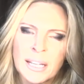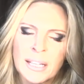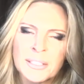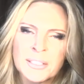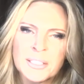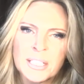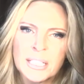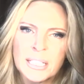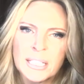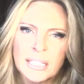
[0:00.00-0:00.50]

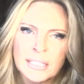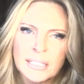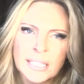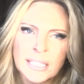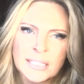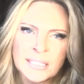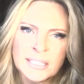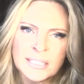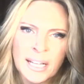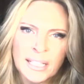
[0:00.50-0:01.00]
And
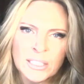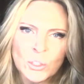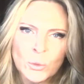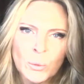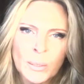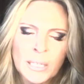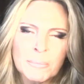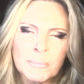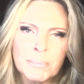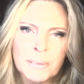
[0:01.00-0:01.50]
this next
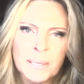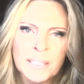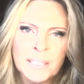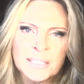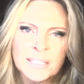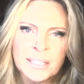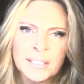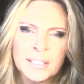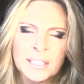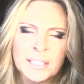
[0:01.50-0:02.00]
week brings
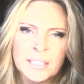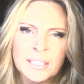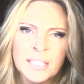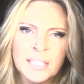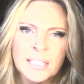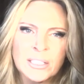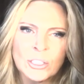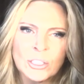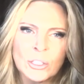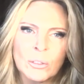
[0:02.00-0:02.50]
in the
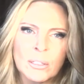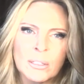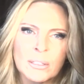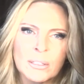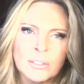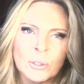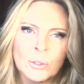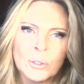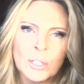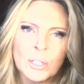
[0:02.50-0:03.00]
need
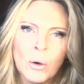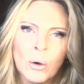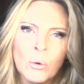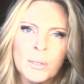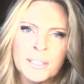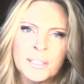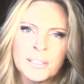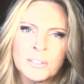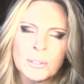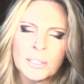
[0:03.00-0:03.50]
to go
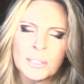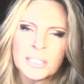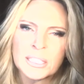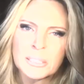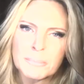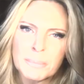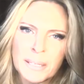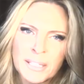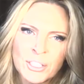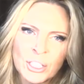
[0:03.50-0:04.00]
into
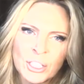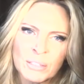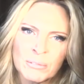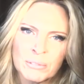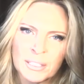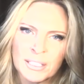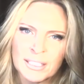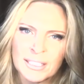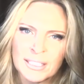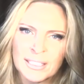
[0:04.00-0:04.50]
expression
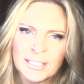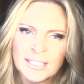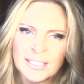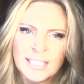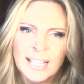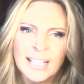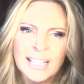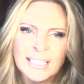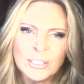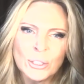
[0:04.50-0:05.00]
with this,
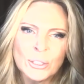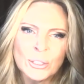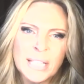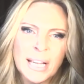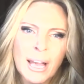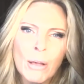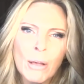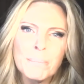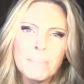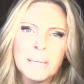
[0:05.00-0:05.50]
to
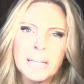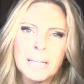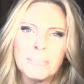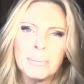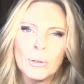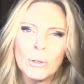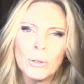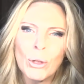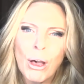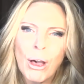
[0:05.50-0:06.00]
tell
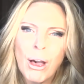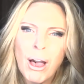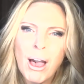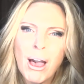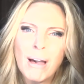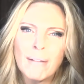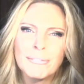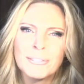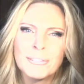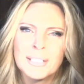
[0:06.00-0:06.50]
people
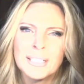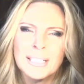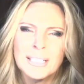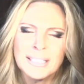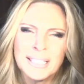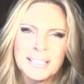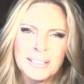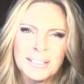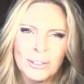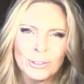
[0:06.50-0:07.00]
off,
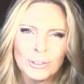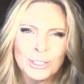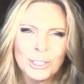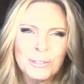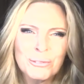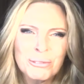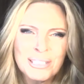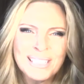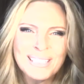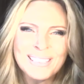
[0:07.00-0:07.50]
to
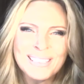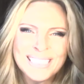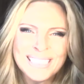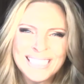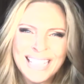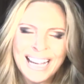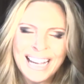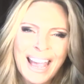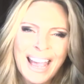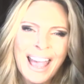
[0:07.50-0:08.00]
really
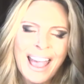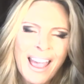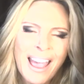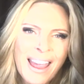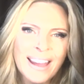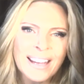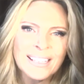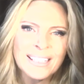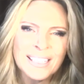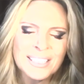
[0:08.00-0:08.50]
say,
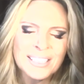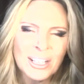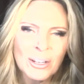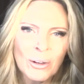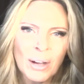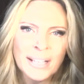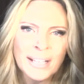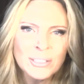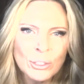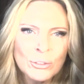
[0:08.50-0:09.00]
hey,
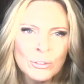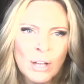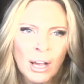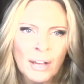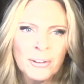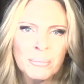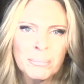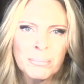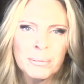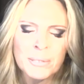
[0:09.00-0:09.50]
I do
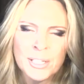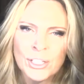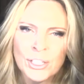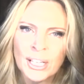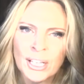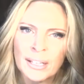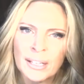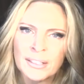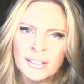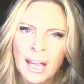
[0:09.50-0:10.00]
not
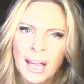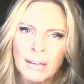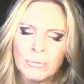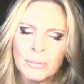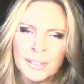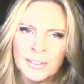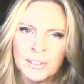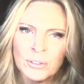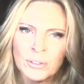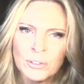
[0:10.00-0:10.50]
appreciate that
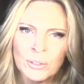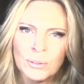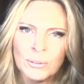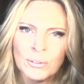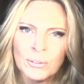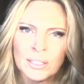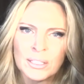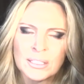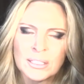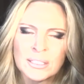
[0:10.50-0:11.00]
when you do
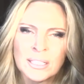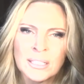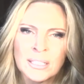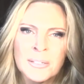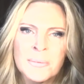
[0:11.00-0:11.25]
this.